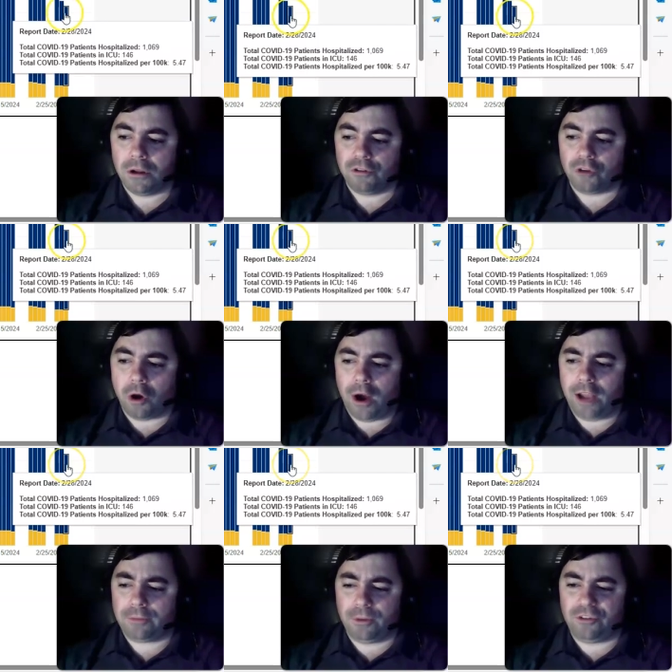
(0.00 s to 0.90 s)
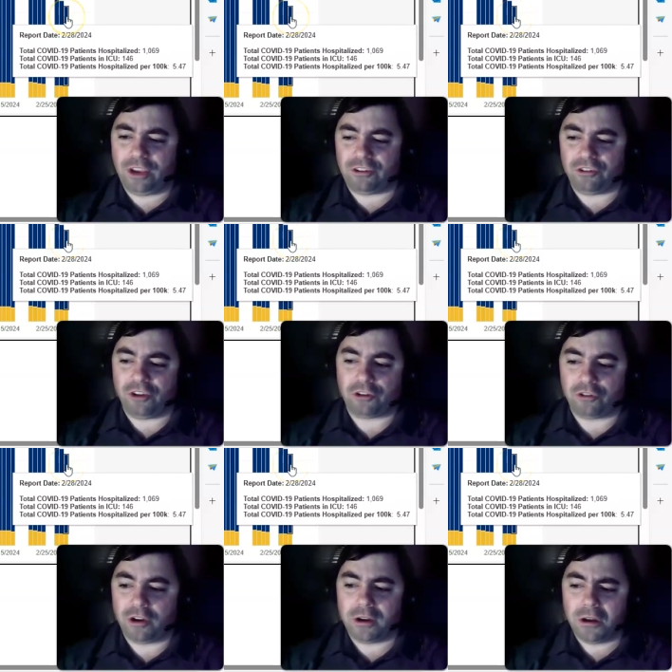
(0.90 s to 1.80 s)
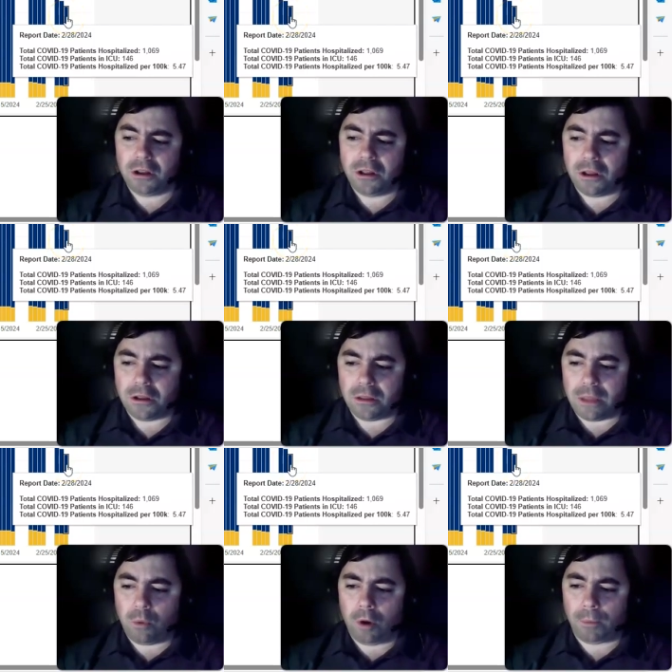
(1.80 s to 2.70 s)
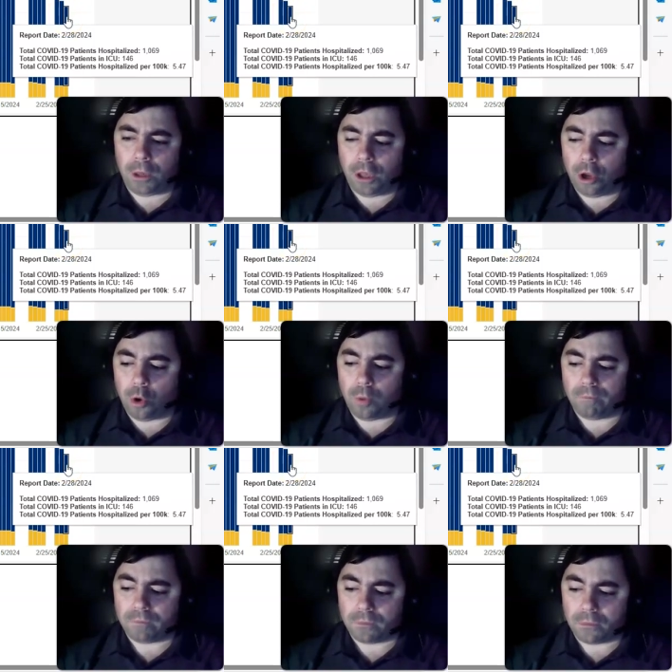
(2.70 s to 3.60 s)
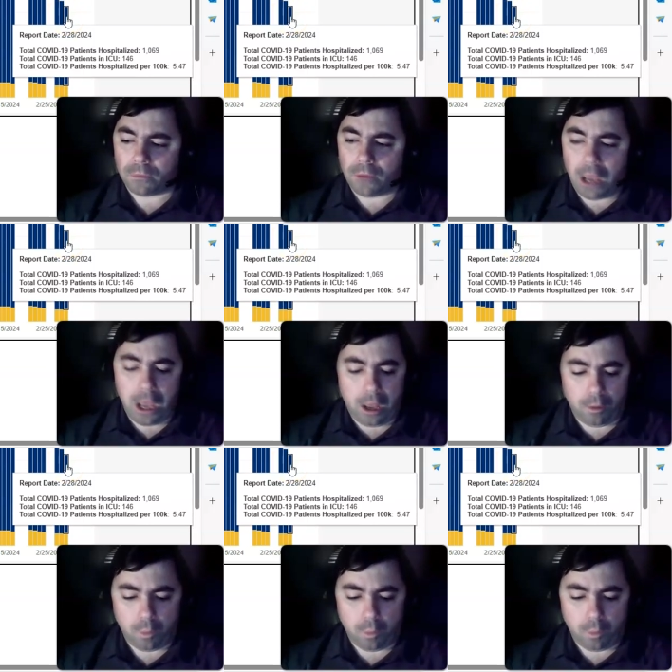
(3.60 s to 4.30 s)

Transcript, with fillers: So hospitalizations yesterday, they were below uh,